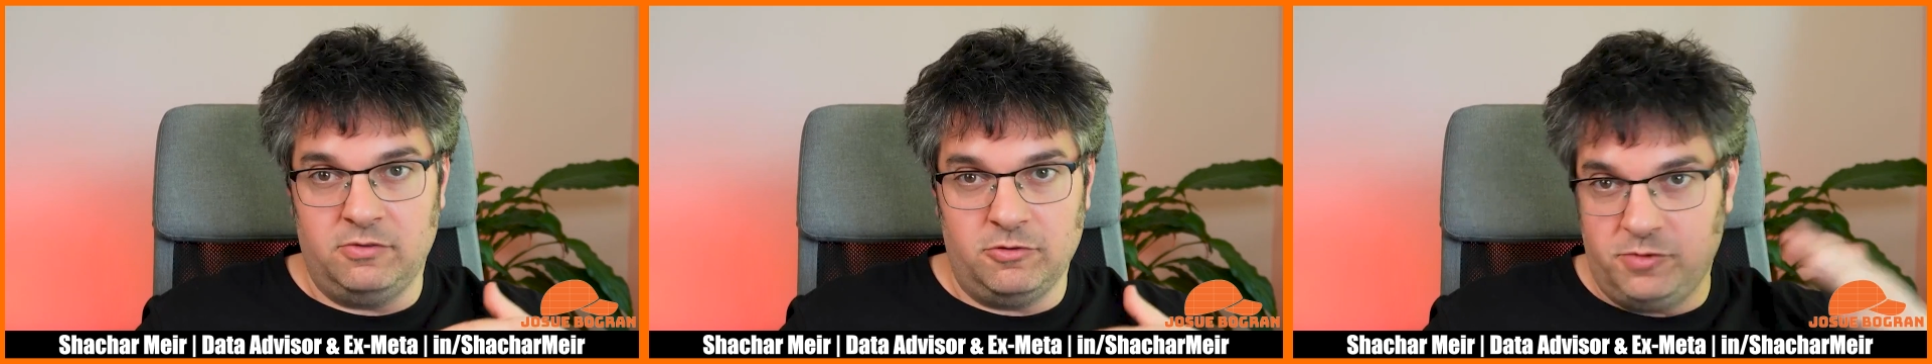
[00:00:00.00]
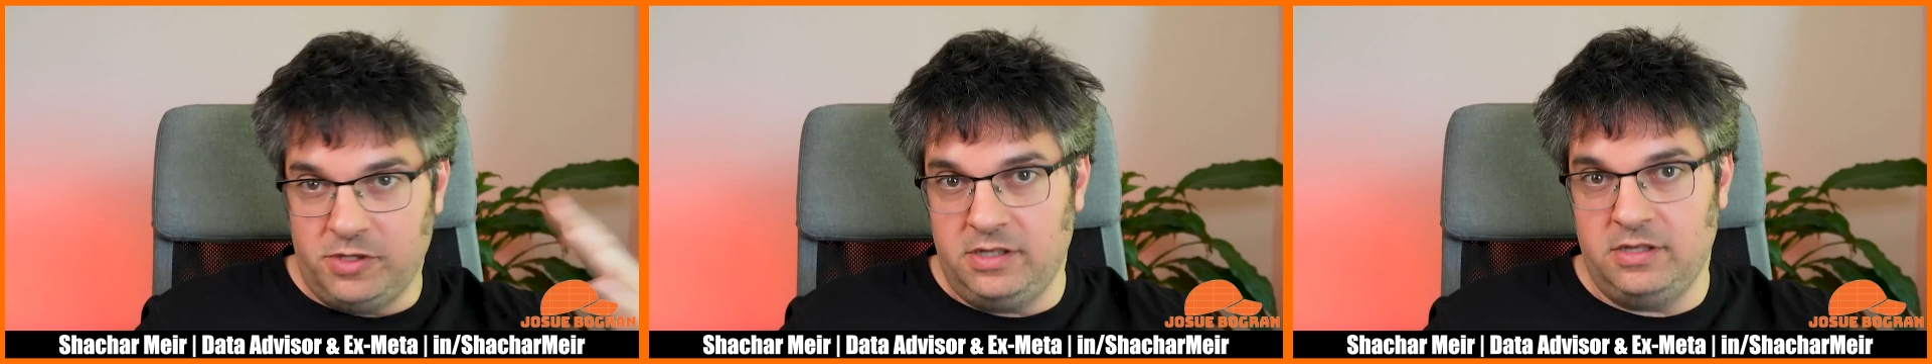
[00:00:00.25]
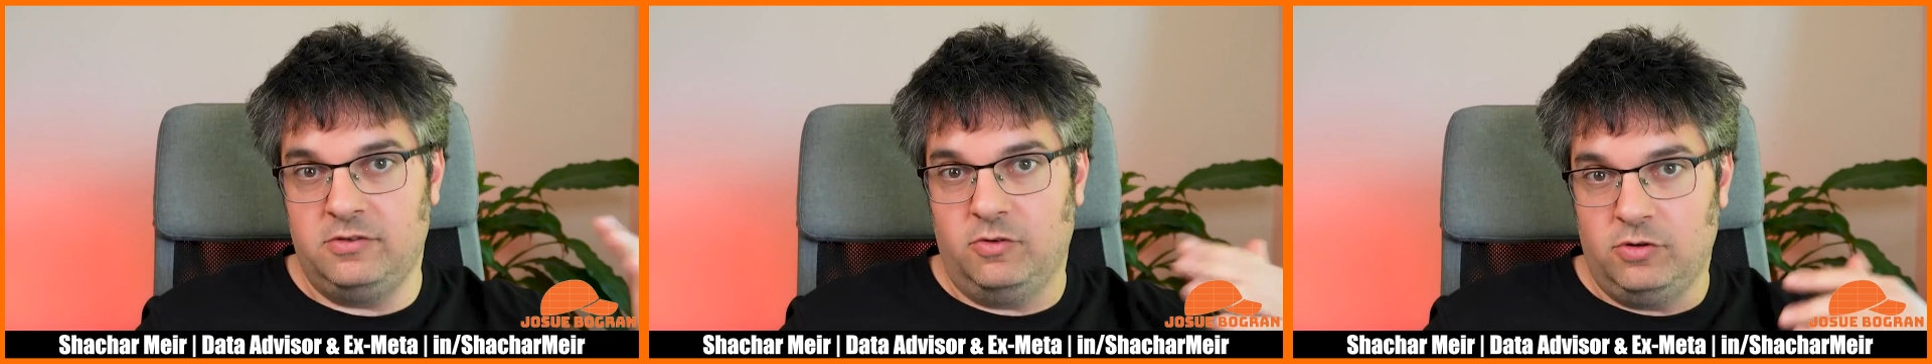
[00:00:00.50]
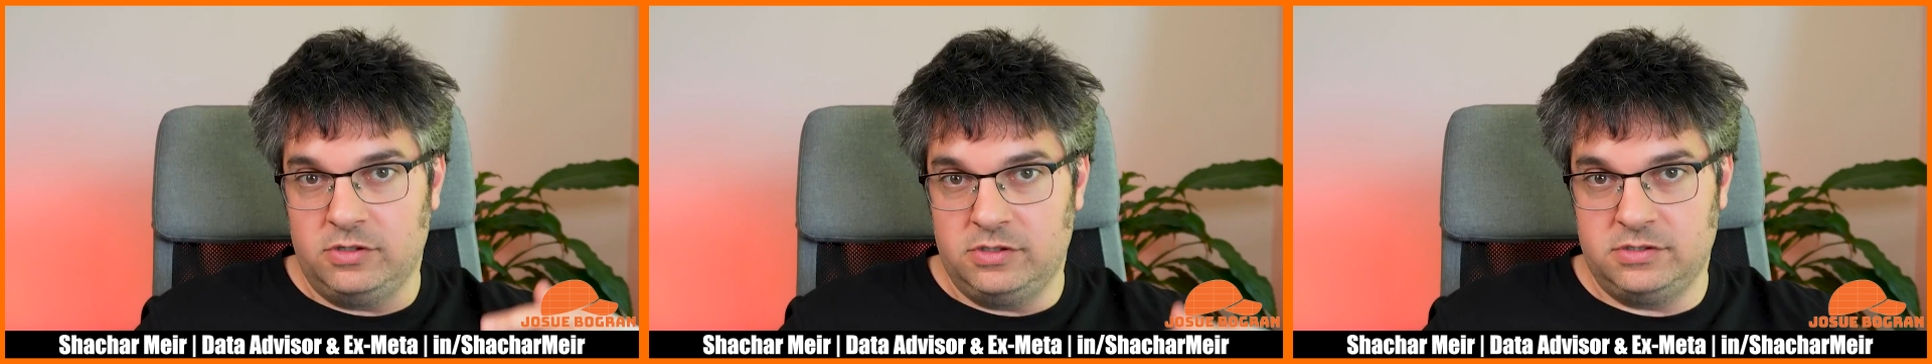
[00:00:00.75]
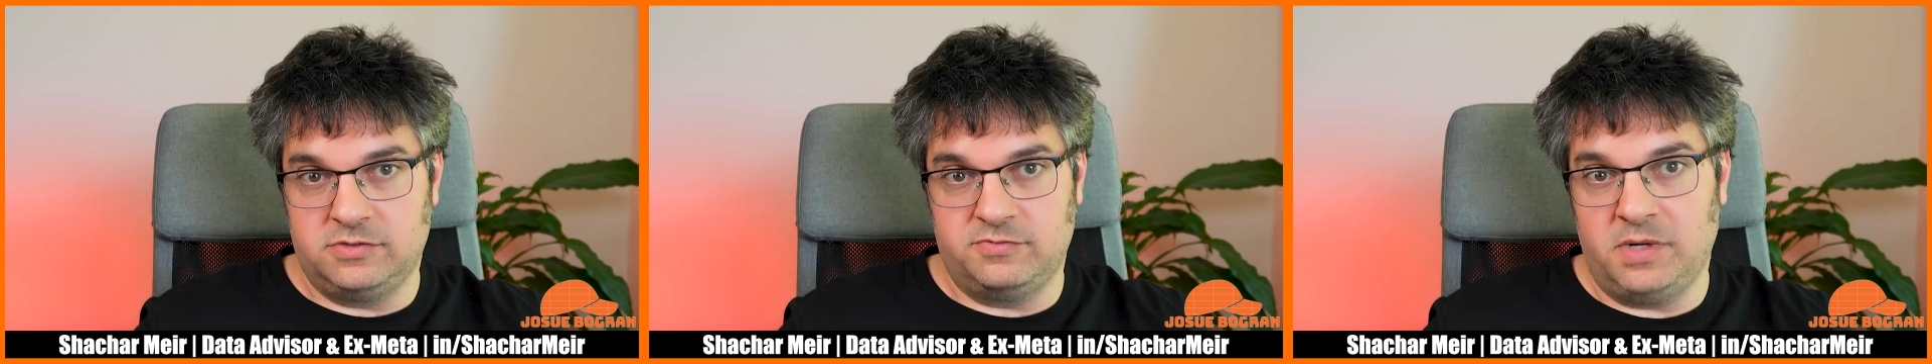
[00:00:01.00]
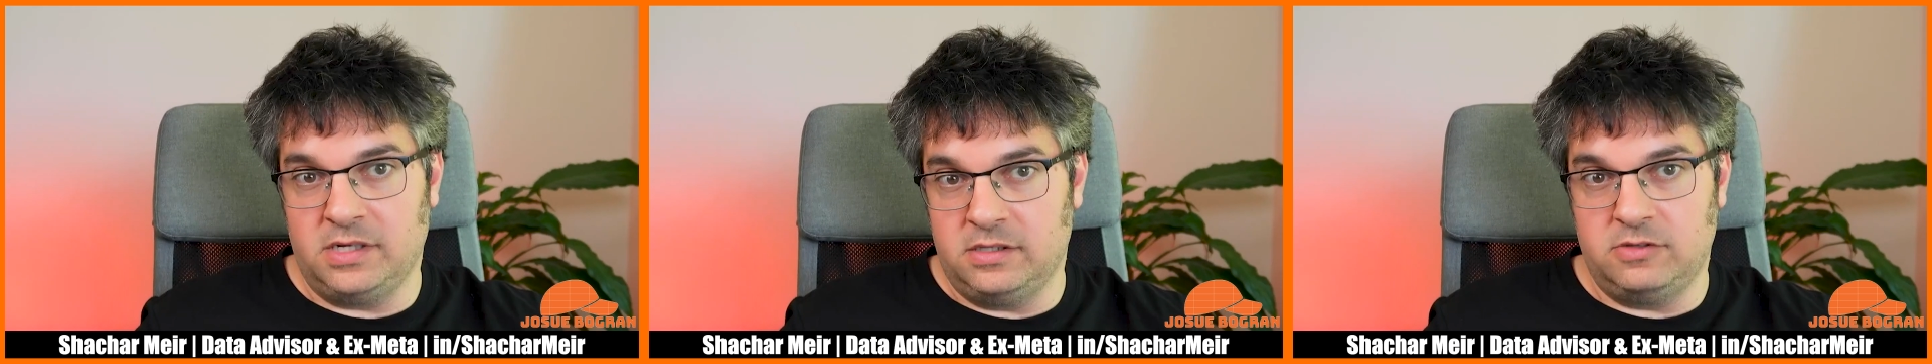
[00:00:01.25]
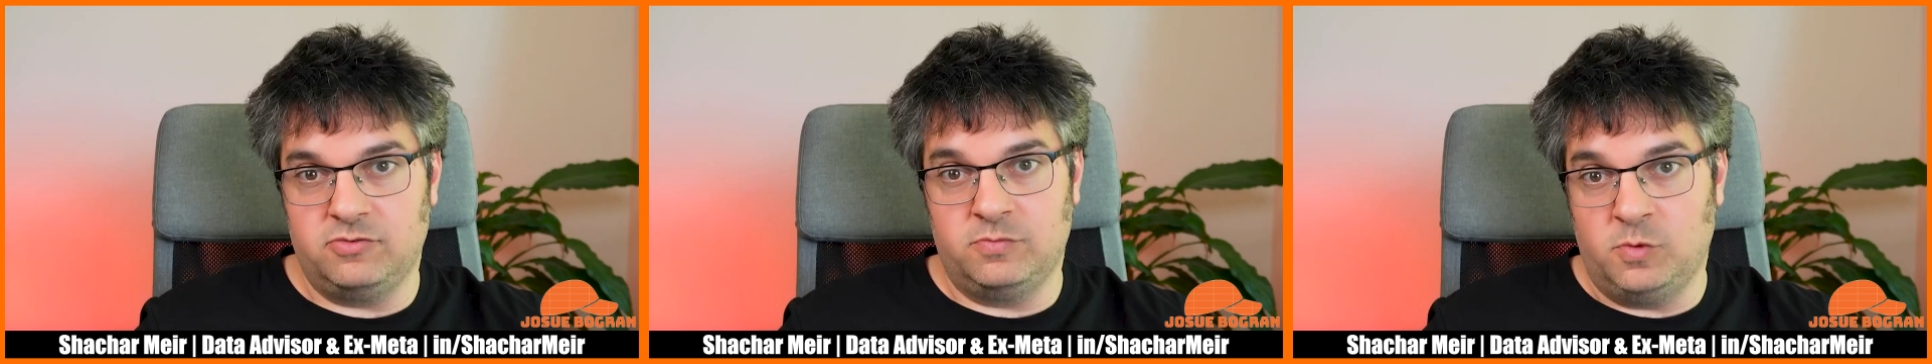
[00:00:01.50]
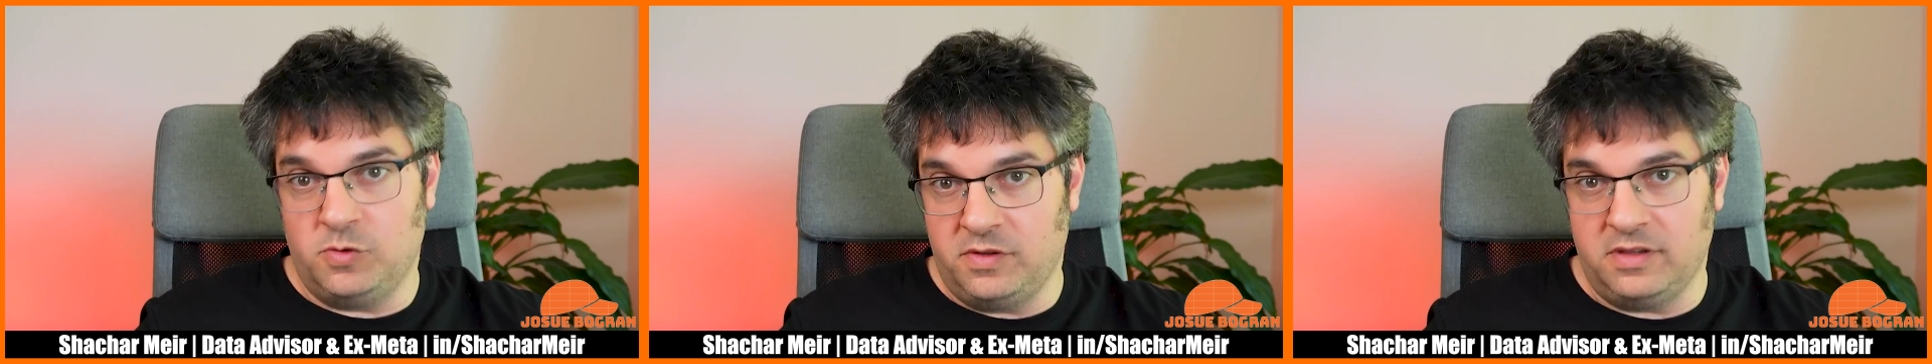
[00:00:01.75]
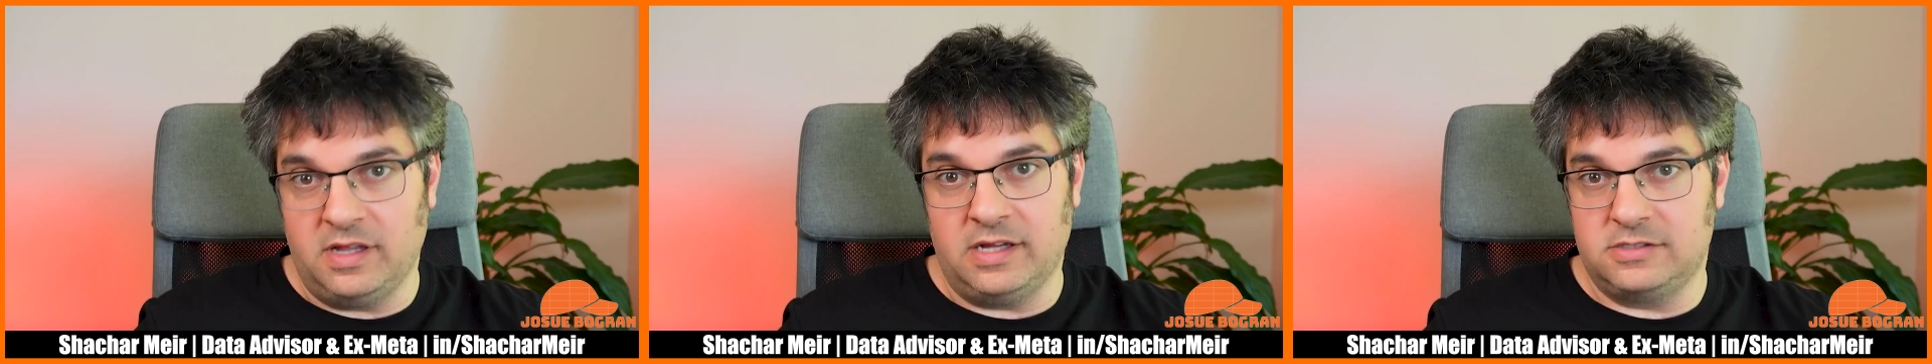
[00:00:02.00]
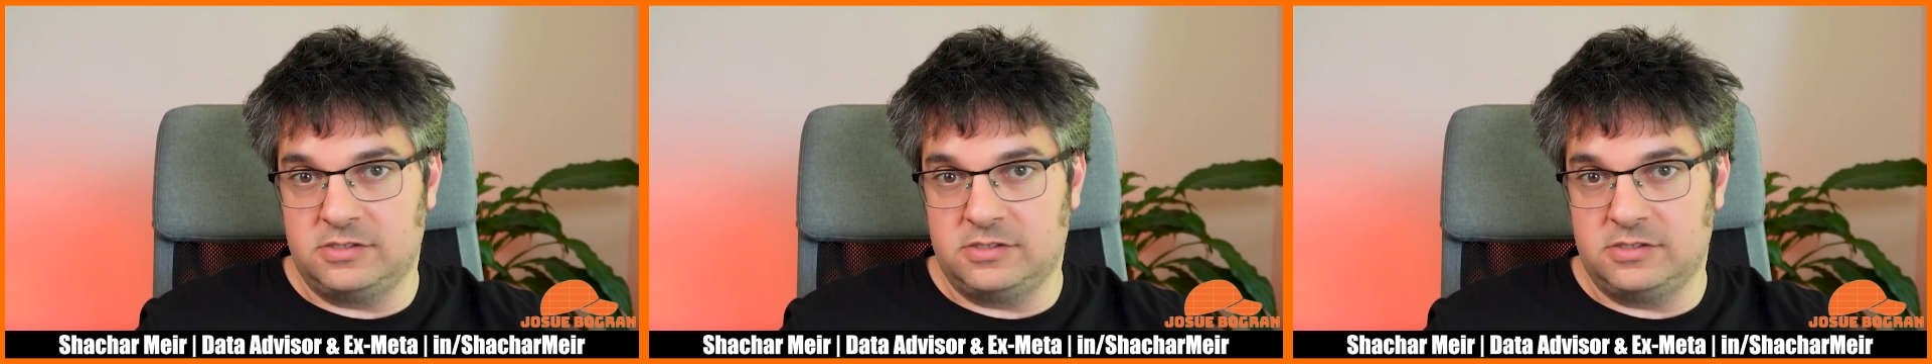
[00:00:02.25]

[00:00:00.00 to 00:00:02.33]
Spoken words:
and we need orders of magnitude more than that.